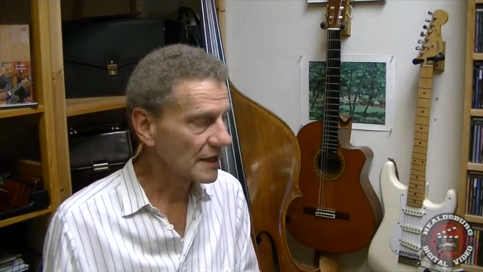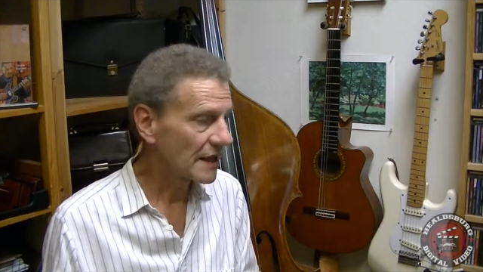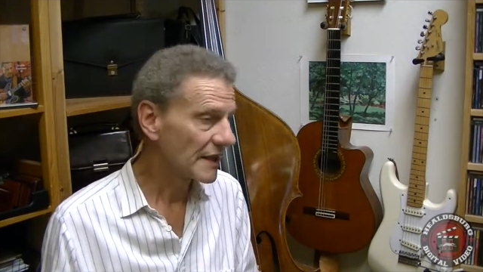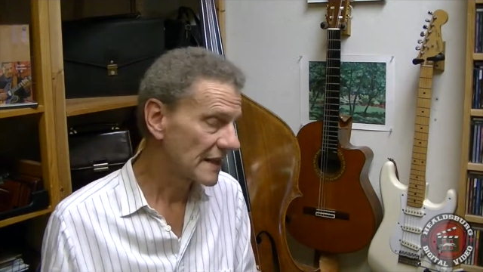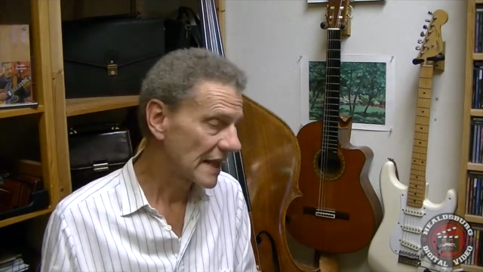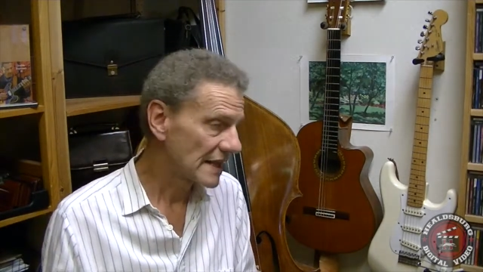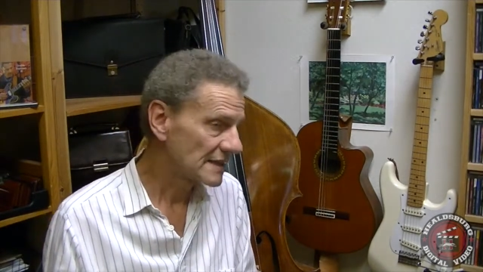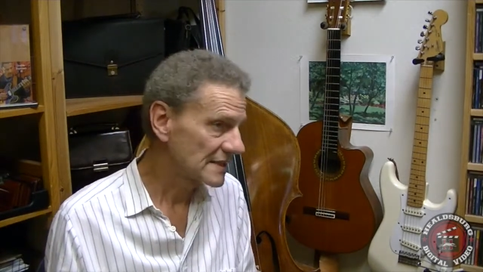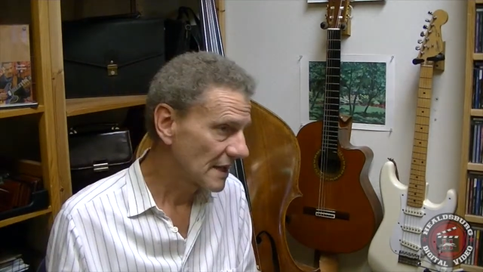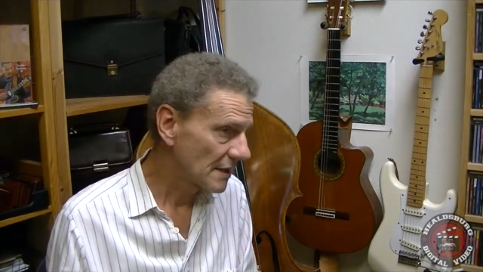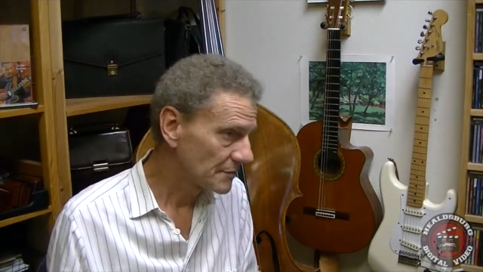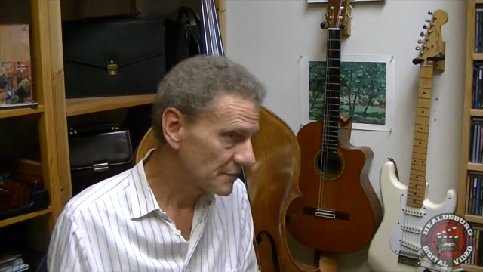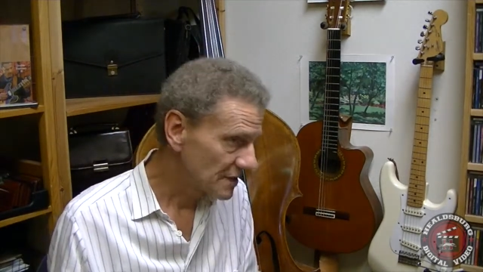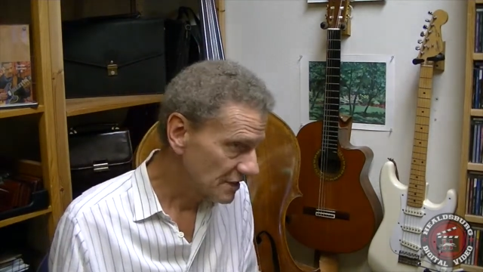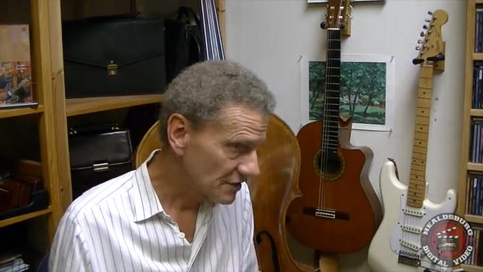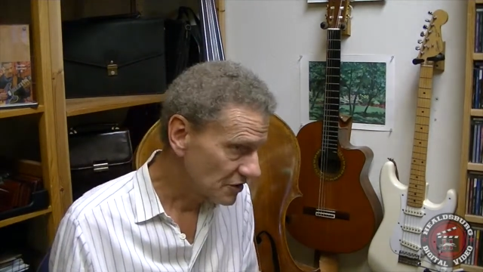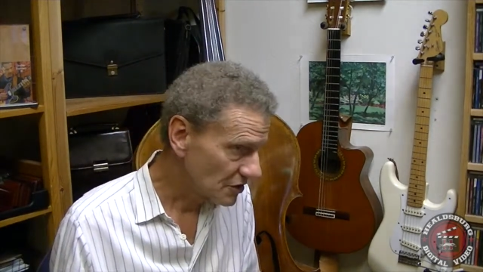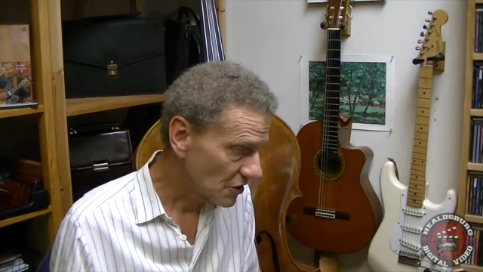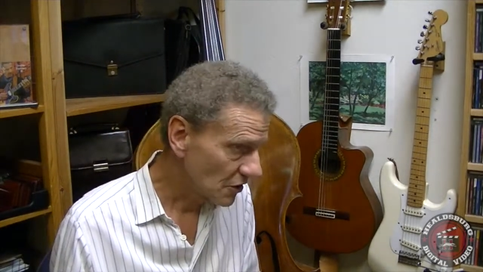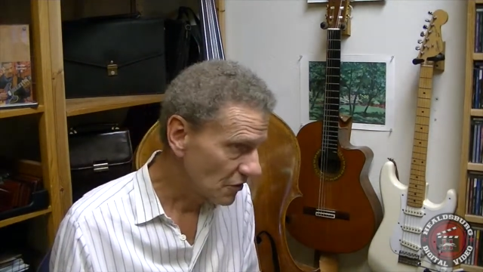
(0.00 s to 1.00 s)
at that time
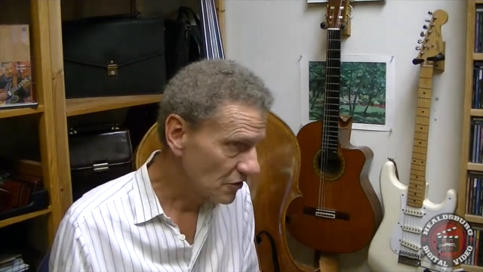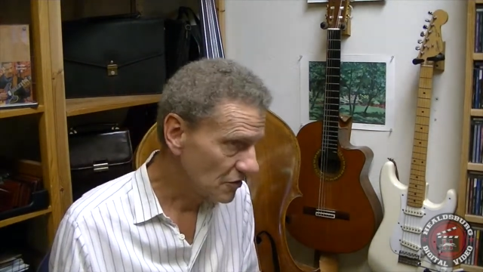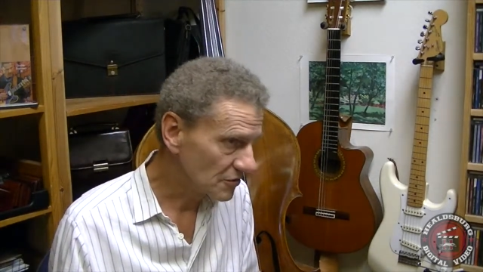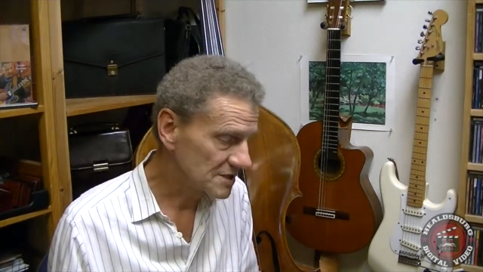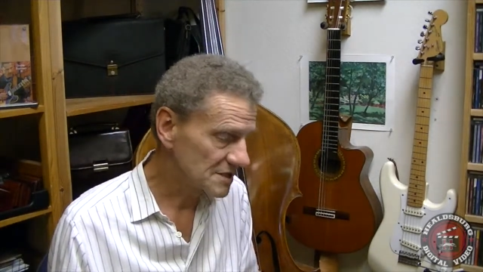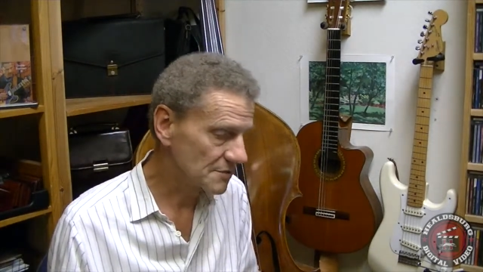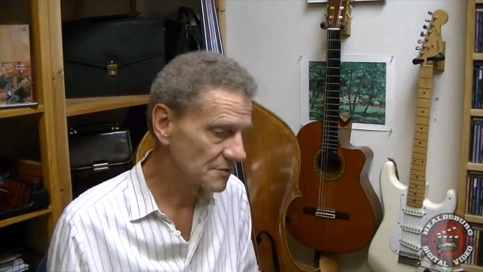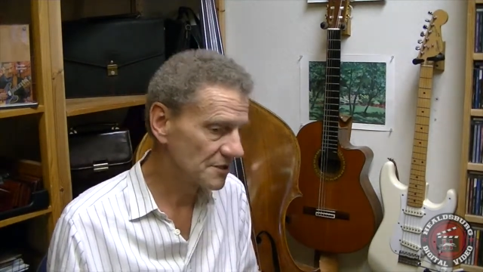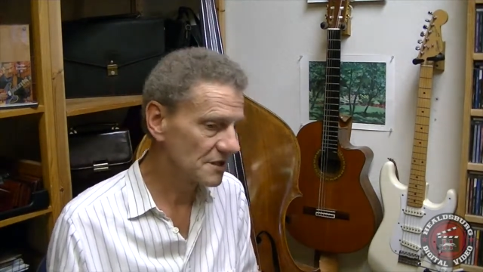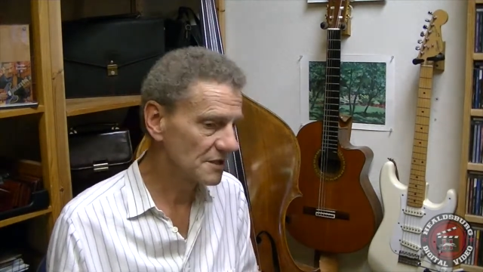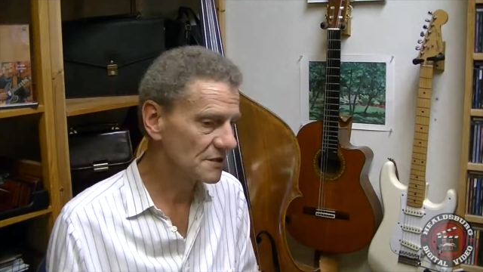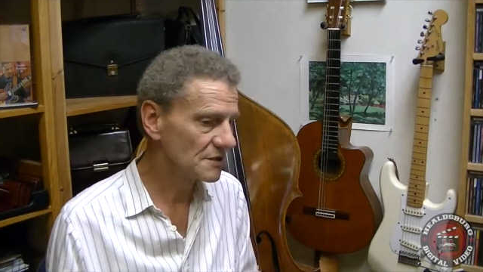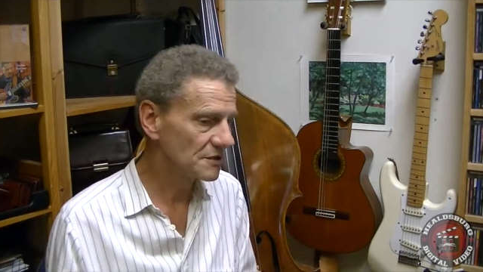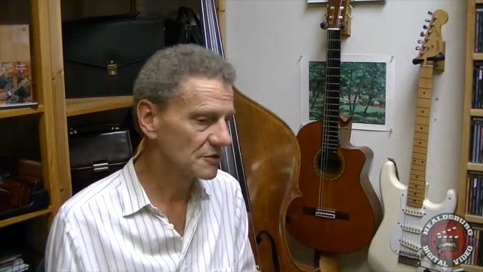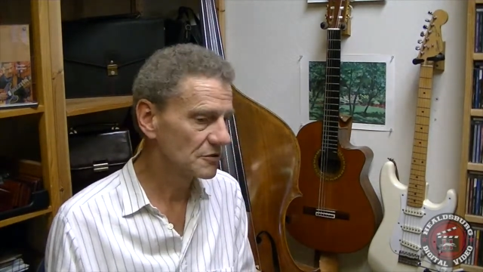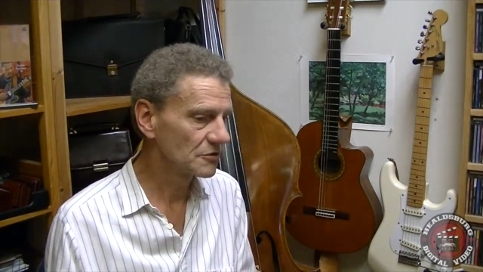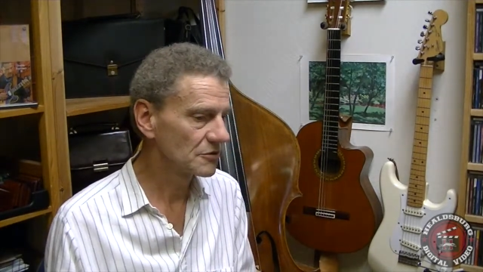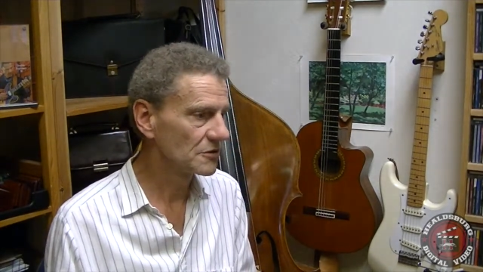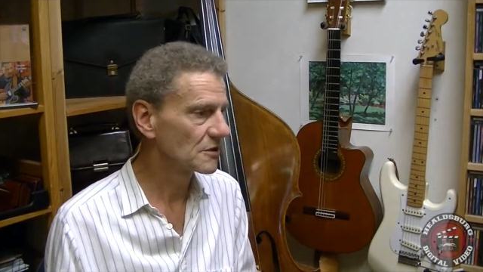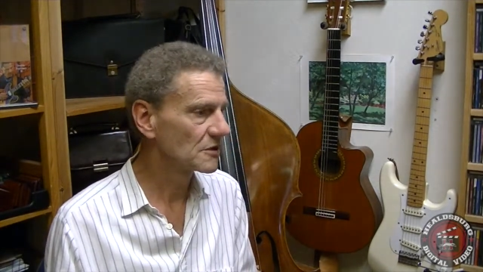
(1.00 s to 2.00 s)
didn't know, somebody
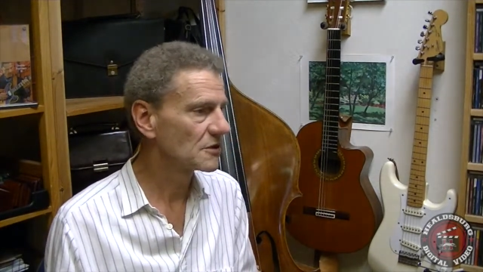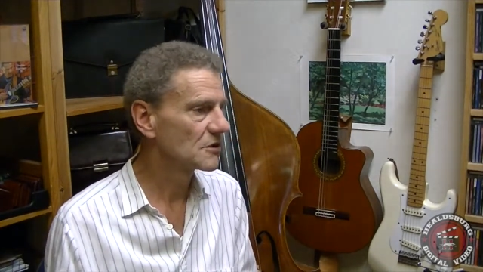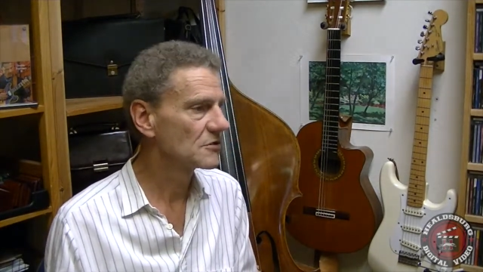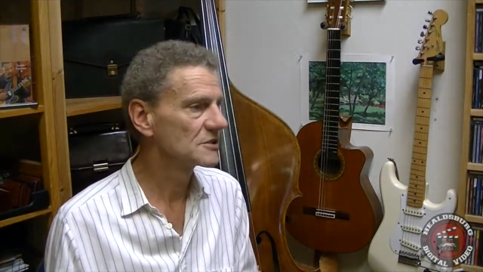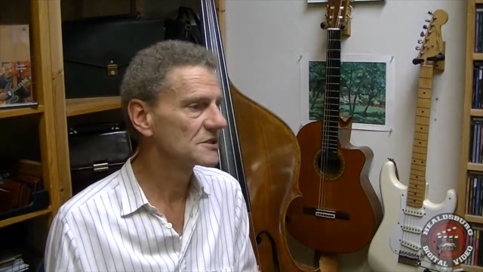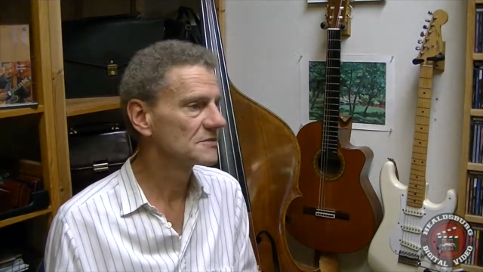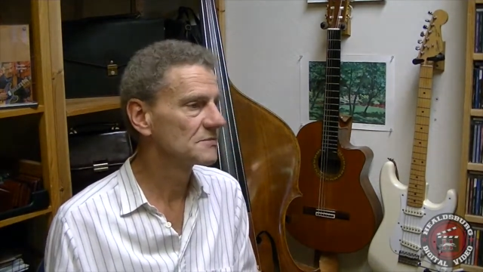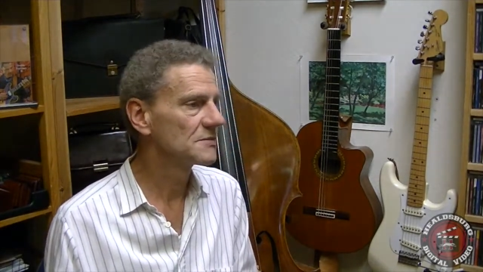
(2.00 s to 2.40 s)
introduced